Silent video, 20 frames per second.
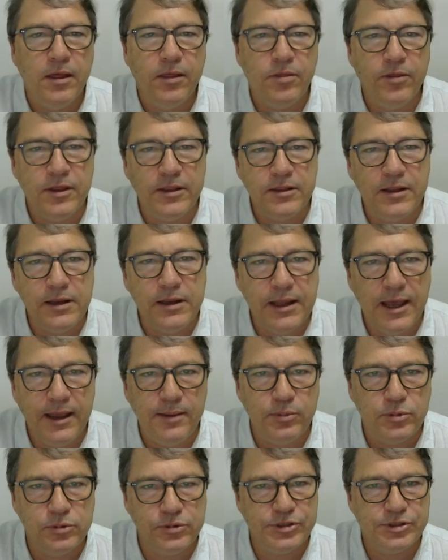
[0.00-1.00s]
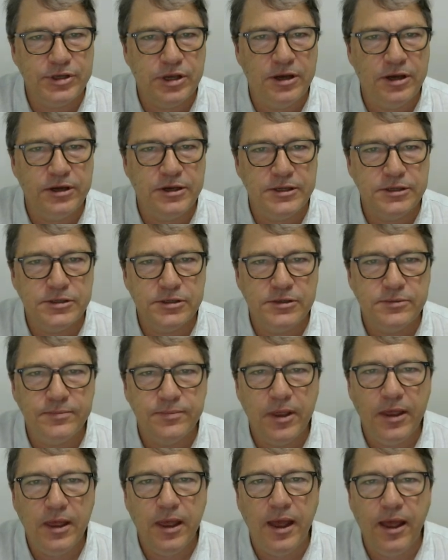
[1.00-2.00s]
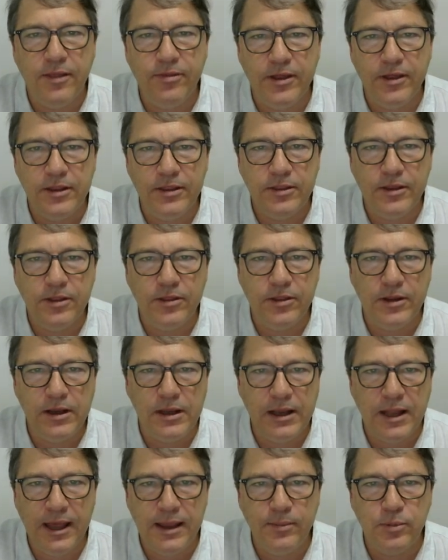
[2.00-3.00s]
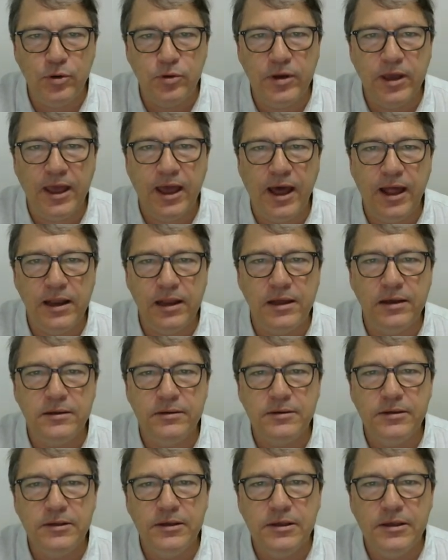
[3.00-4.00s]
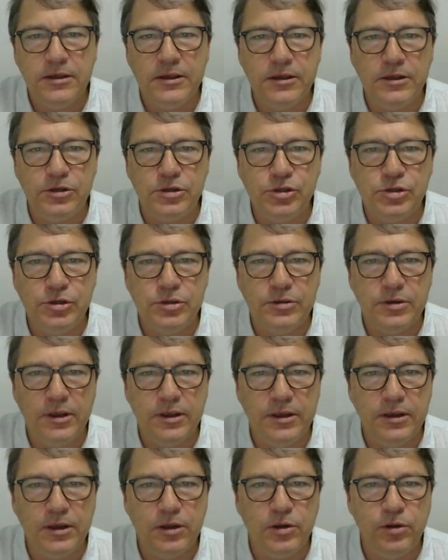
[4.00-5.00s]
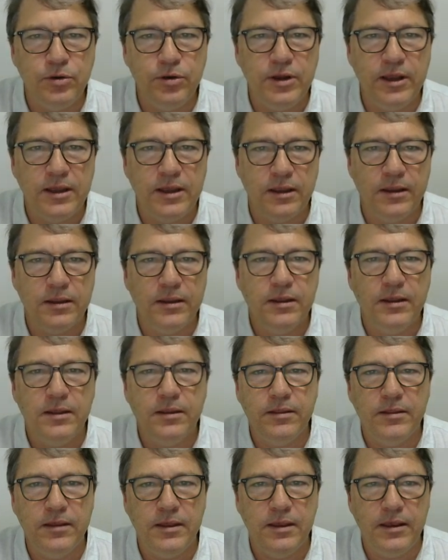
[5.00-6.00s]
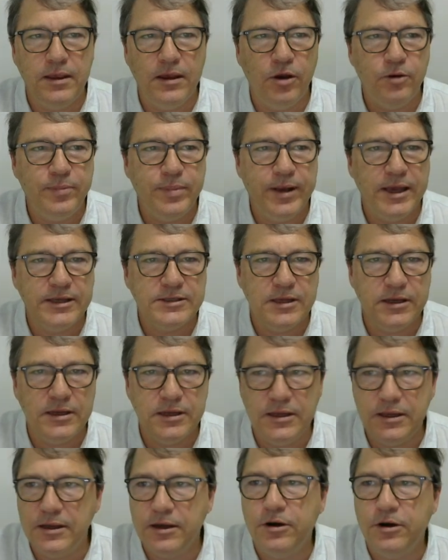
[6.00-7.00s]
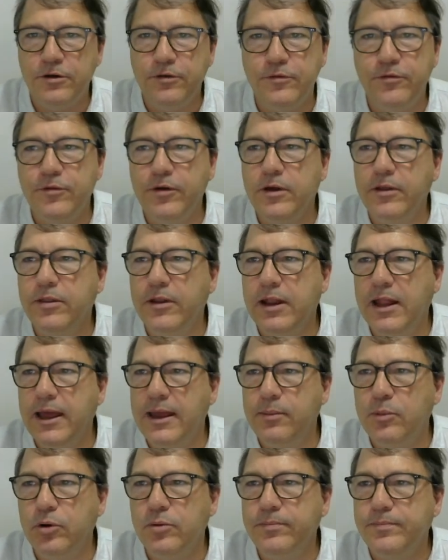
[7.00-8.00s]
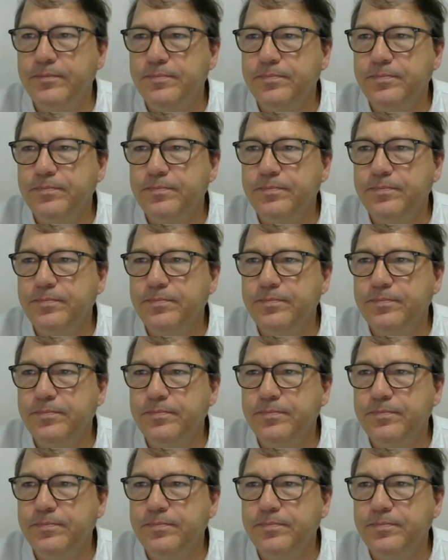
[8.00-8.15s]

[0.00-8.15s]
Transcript: then the label size, and then the label color, including the opacity of the label.